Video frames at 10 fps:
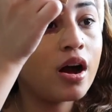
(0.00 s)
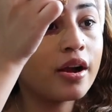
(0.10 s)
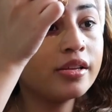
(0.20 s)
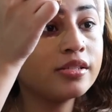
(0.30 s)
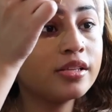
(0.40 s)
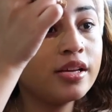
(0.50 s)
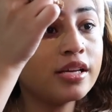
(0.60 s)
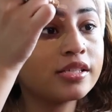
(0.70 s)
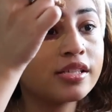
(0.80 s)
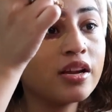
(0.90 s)

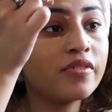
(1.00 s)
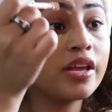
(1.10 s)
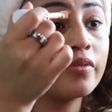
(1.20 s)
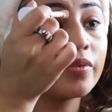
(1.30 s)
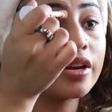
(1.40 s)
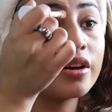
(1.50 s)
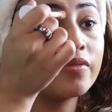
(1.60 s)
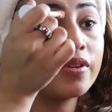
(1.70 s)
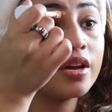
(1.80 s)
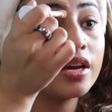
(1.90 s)
honestly, instead of getting rid
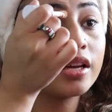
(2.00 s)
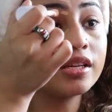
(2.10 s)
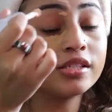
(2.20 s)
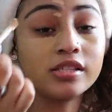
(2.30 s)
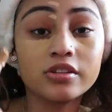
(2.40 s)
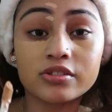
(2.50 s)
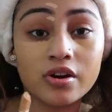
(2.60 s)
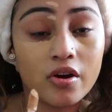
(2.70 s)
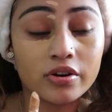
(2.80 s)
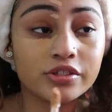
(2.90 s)
of concealers
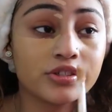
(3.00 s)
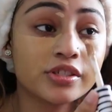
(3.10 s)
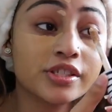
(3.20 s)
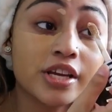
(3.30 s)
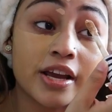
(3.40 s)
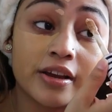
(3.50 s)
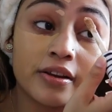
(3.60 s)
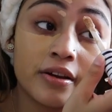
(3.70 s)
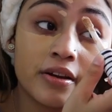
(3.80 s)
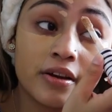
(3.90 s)
that aren't your
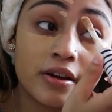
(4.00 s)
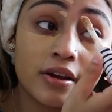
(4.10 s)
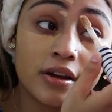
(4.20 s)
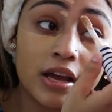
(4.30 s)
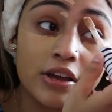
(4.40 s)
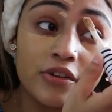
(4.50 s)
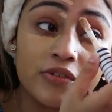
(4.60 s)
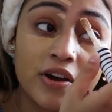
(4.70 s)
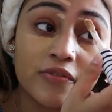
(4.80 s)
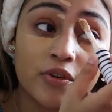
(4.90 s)
shade and
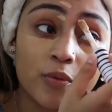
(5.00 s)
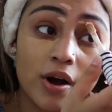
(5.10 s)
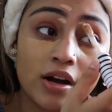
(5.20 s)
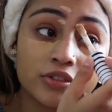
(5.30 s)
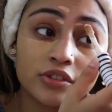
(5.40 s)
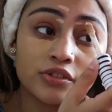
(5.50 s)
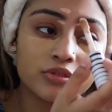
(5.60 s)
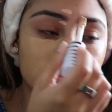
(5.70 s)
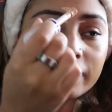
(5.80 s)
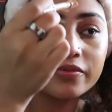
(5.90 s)
you've had for a while, just
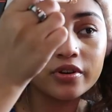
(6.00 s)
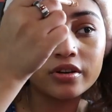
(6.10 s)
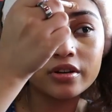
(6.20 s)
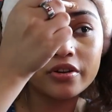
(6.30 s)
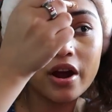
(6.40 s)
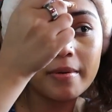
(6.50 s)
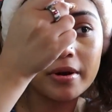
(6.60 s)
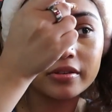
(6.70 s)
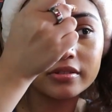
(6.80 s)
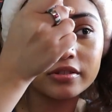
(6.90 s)
use them for your
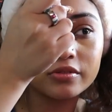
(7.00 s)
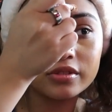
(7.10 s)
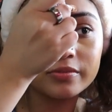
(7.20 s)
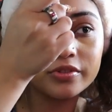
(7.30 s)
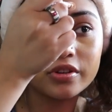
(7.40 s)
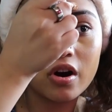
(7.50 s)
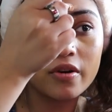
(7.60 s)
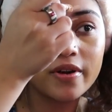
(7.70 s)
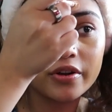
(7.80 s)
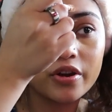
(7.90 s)
eyebrows. Use them to
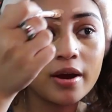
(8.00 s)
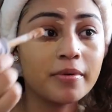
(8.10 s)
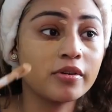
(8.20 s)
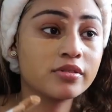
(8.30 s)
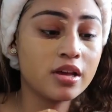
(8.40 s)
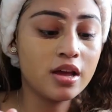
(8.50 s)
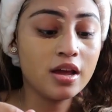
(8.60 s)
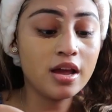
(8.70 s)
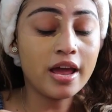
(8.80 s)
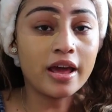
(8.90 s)
carve out your eyebrows.
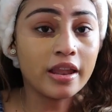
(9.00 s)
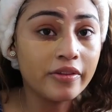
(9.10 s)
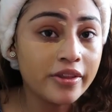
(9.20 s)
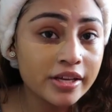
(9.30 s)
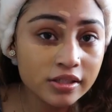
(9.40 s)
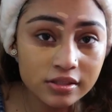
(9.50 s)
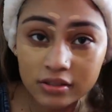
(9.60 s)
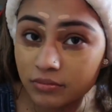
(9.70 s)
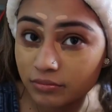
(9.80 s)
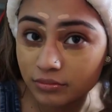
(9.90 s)
And
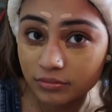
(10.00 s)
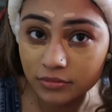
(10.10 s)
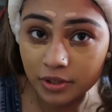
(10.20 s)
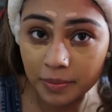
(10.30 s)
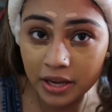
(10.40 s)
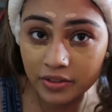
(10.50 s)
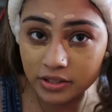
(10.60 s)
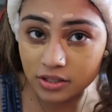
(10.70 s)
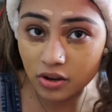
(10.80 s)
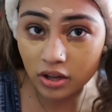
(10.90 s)
this, to me,
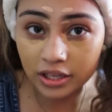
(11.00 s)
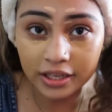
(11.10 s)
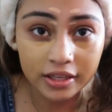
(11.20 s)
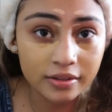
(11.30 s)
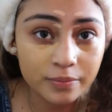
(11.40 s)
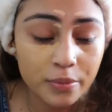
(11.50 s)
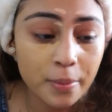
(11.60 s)
this is all I need.